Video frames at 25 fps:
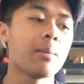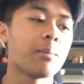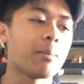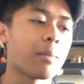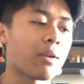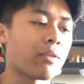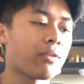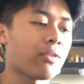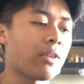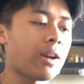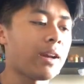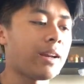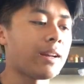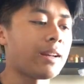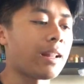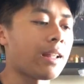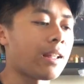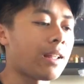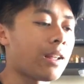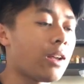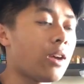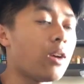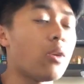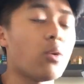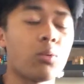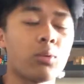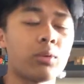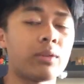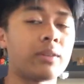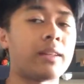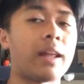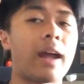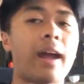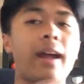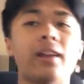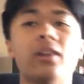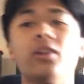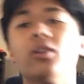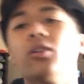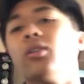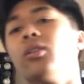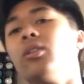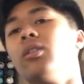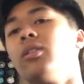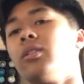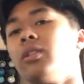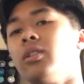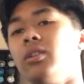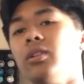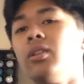My friend Daniel,
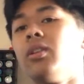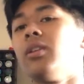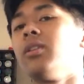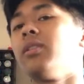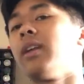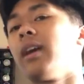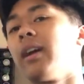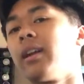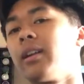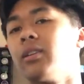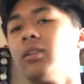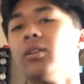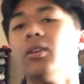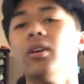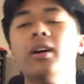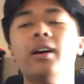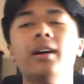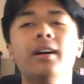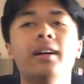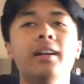you know Daniel.